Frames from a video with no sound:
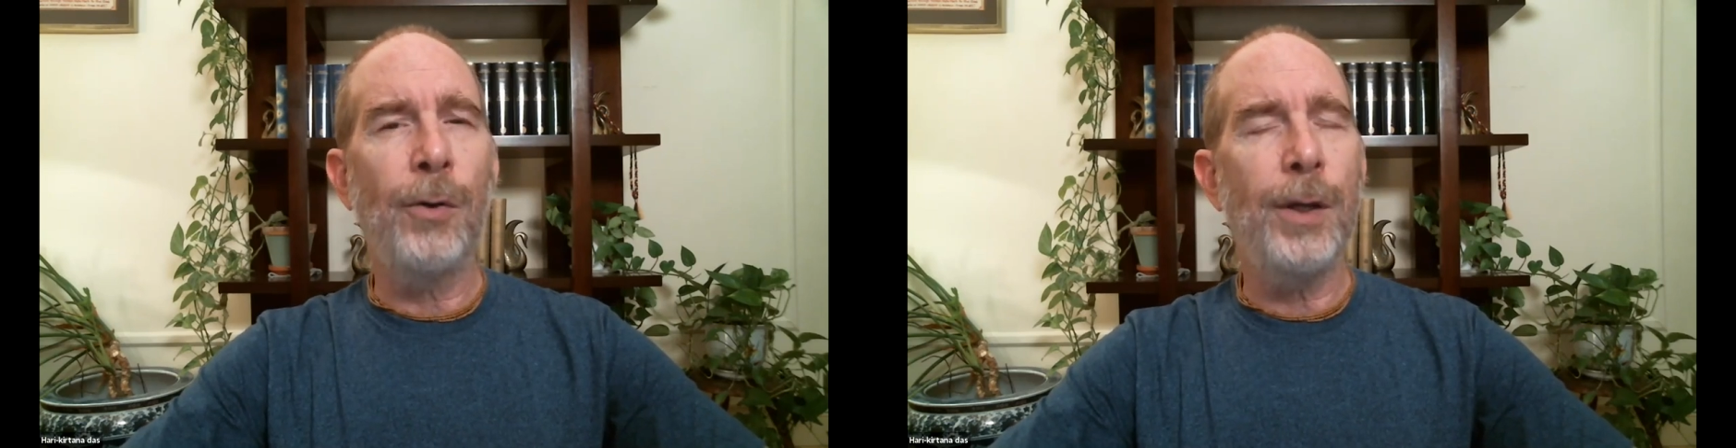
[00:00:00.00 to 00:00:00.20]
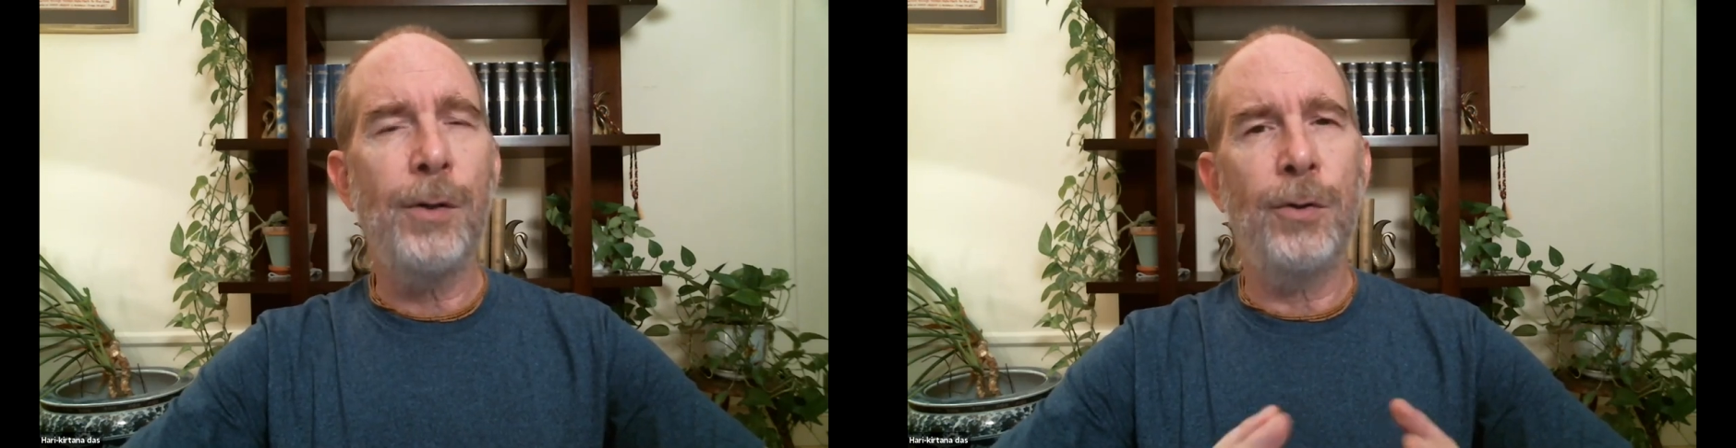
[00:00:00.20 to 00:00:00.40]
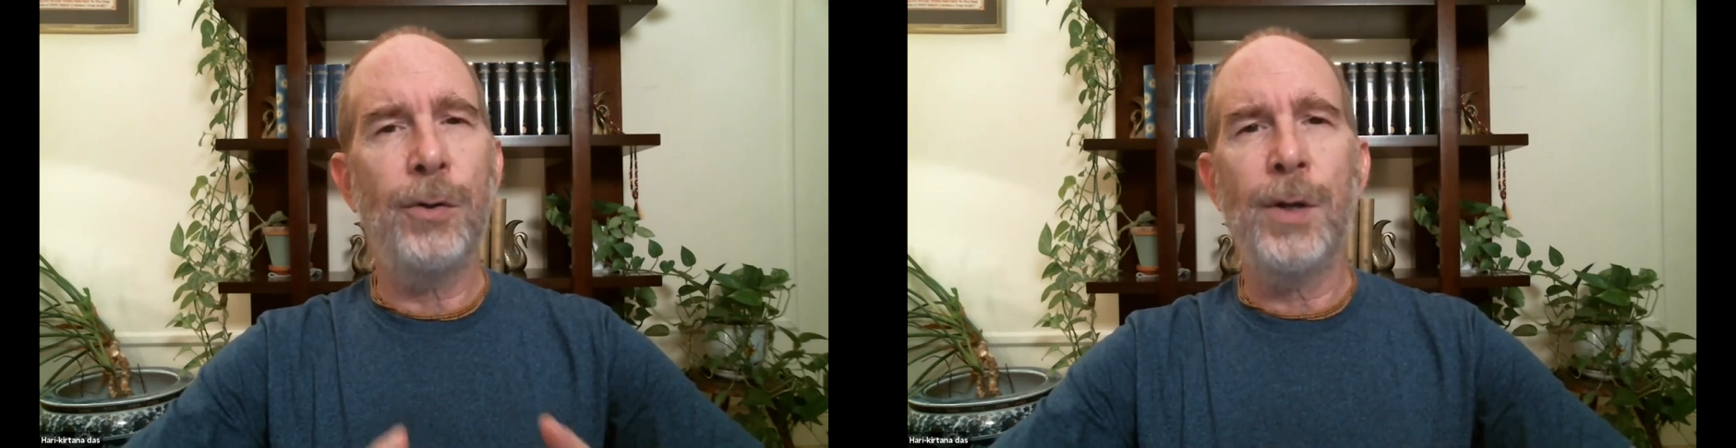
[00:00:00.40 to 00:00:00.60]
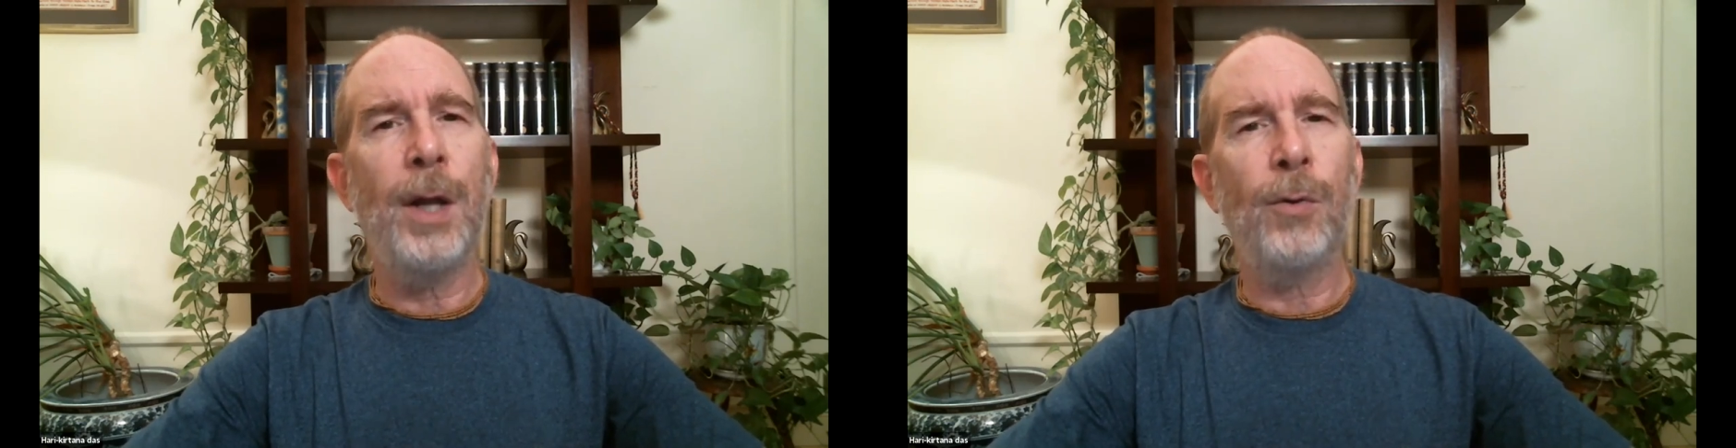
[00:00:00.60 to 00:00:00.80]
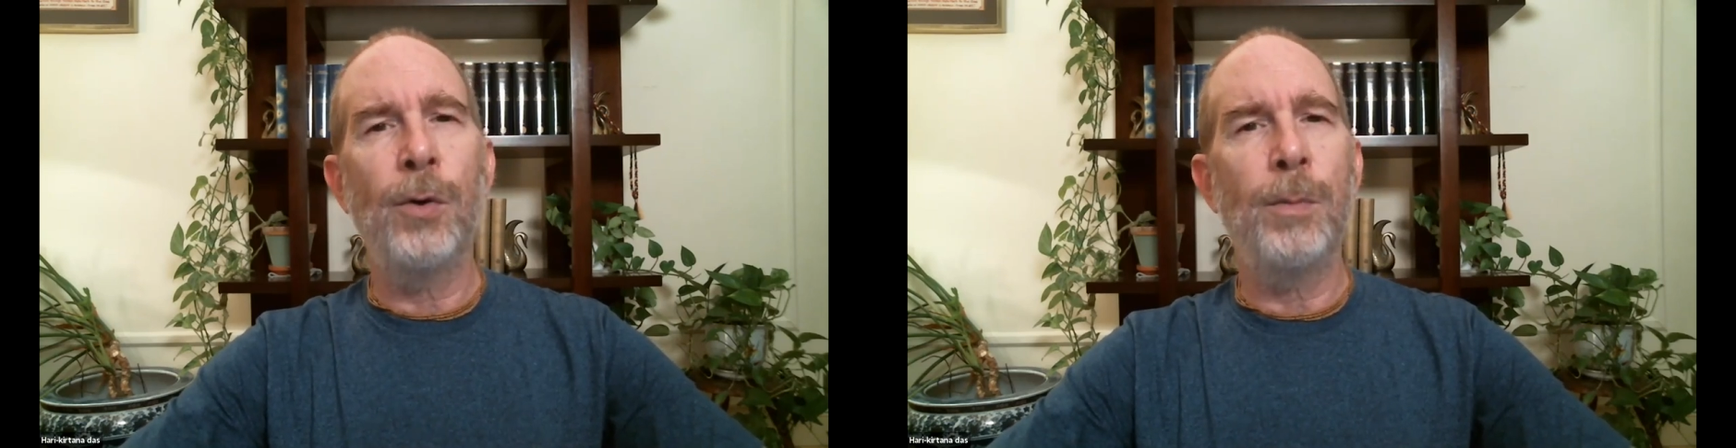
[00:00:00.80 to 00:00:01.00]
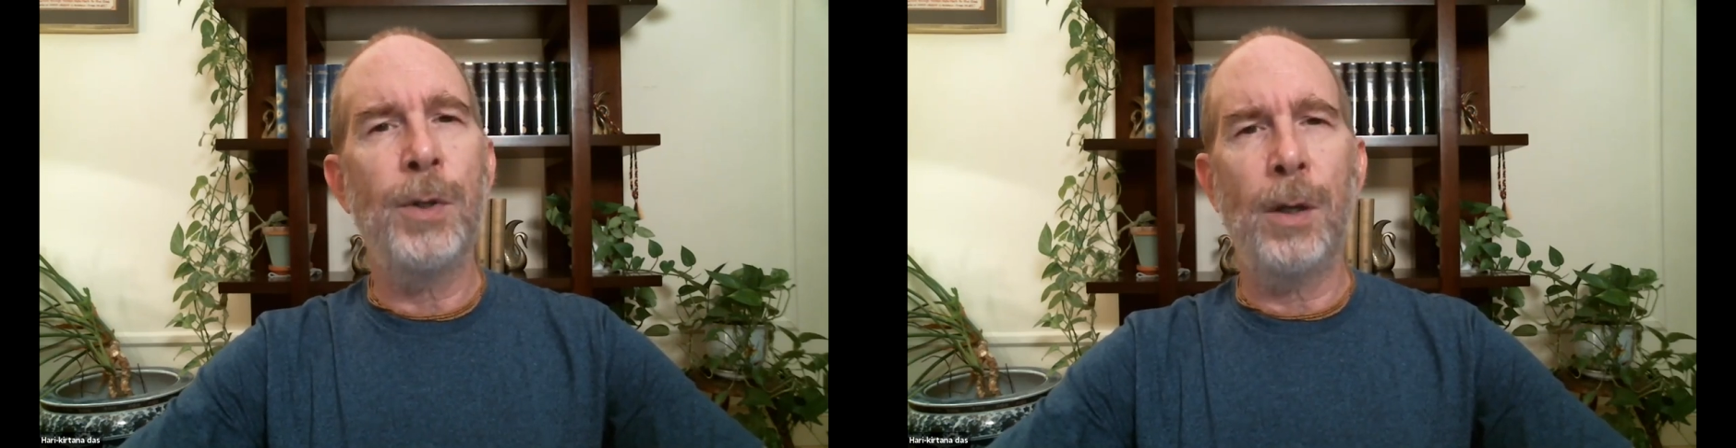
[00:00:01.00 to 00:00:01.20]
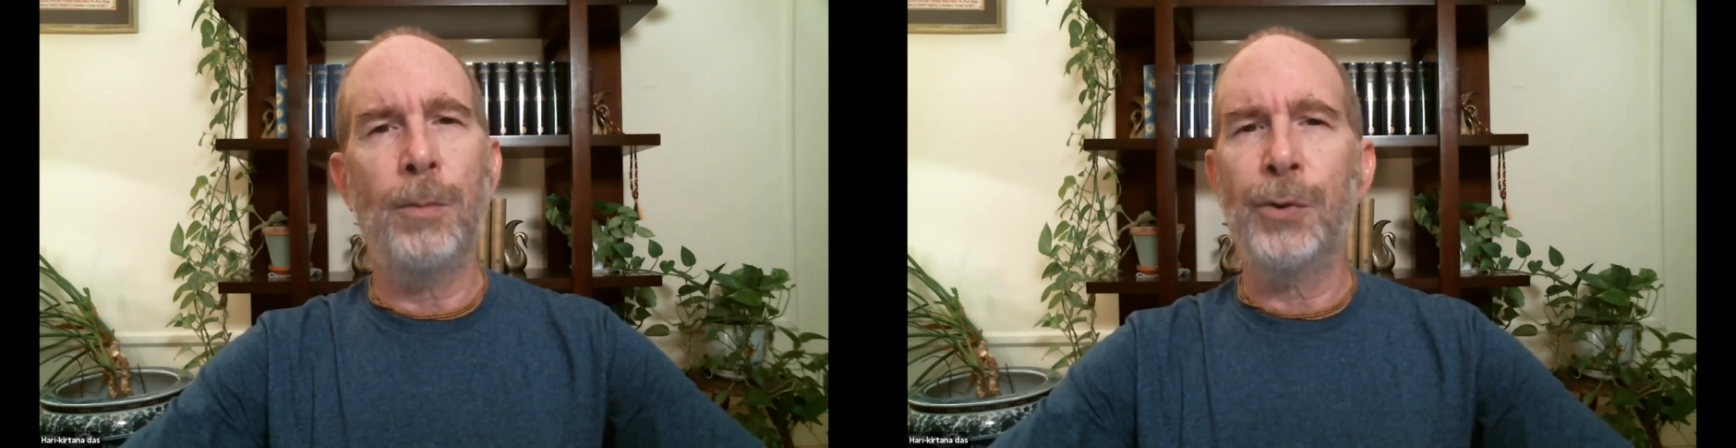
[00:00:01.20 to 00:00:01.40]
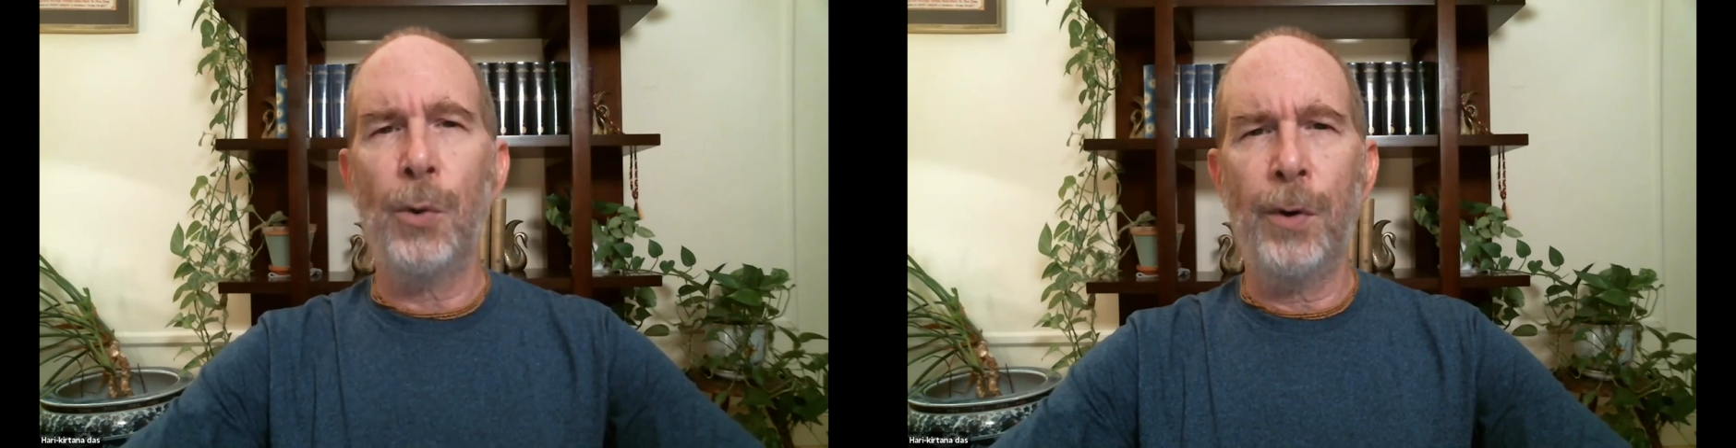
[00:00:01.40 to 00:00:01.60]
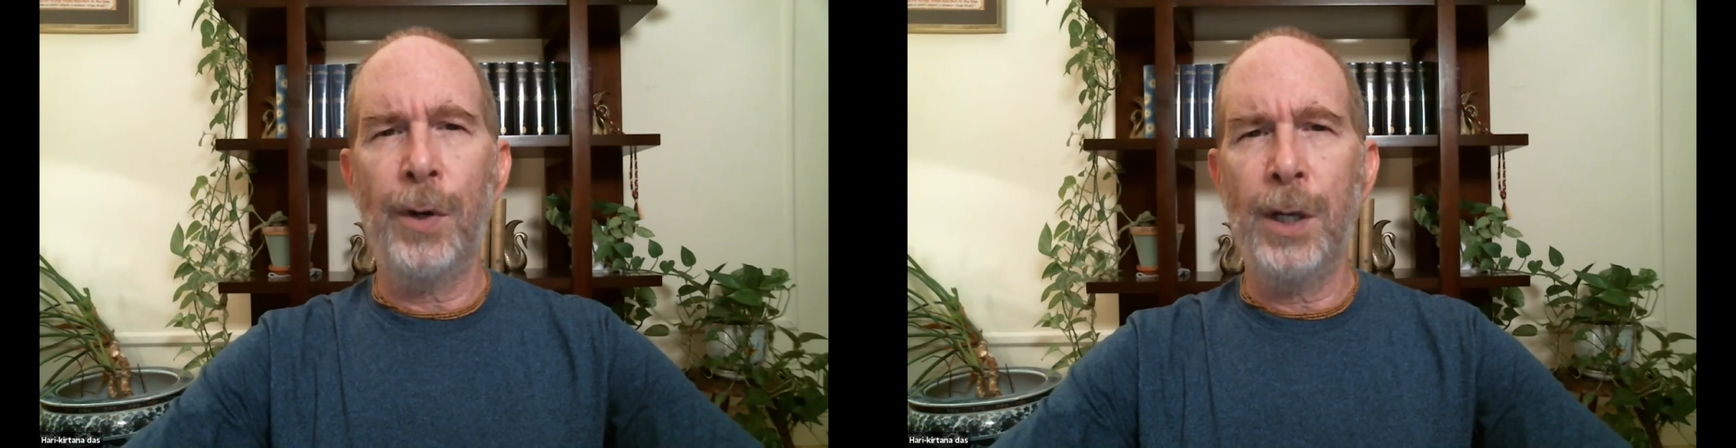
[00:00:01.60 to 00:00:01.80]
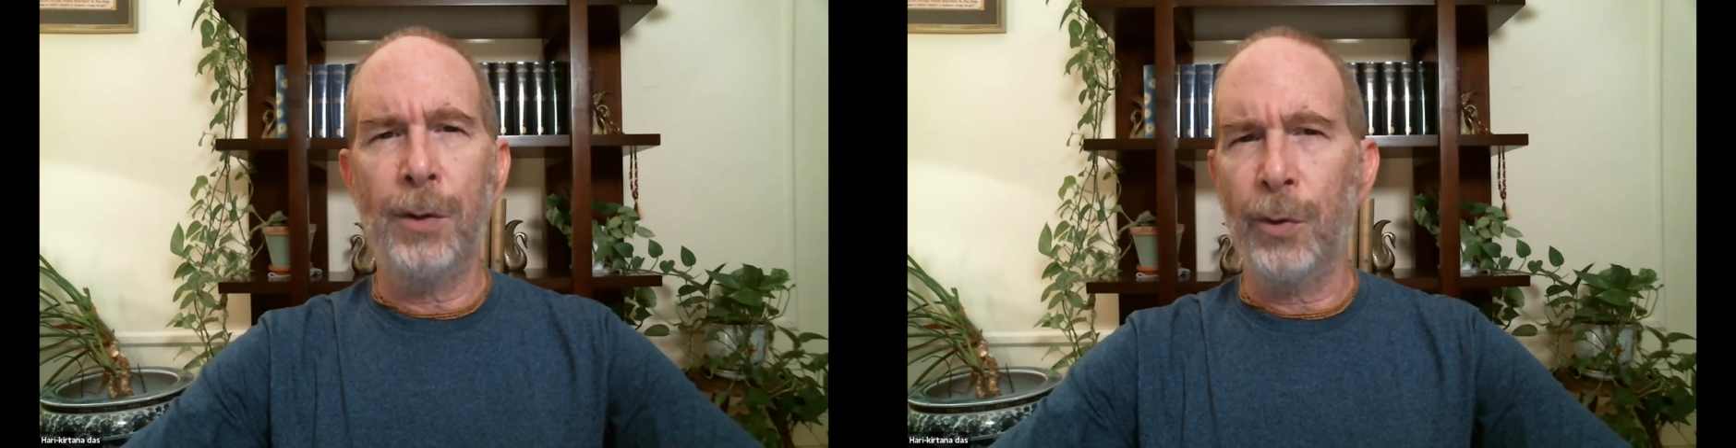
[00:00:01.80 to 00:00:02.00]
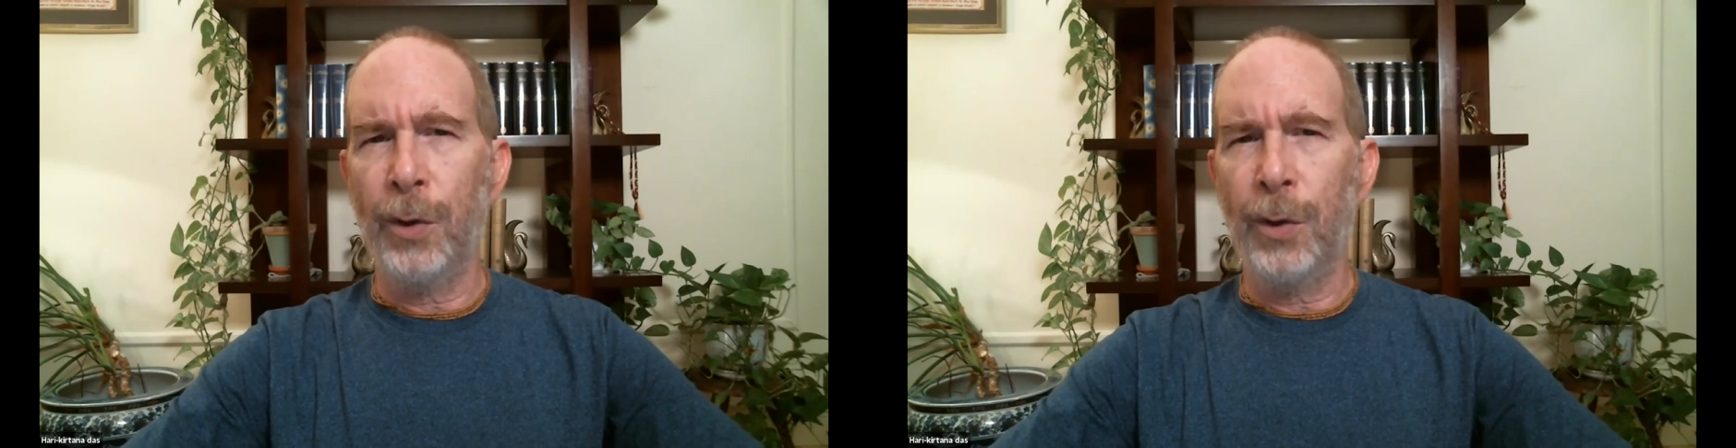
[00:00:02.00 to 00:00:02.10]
that you're just not going to be able to orient your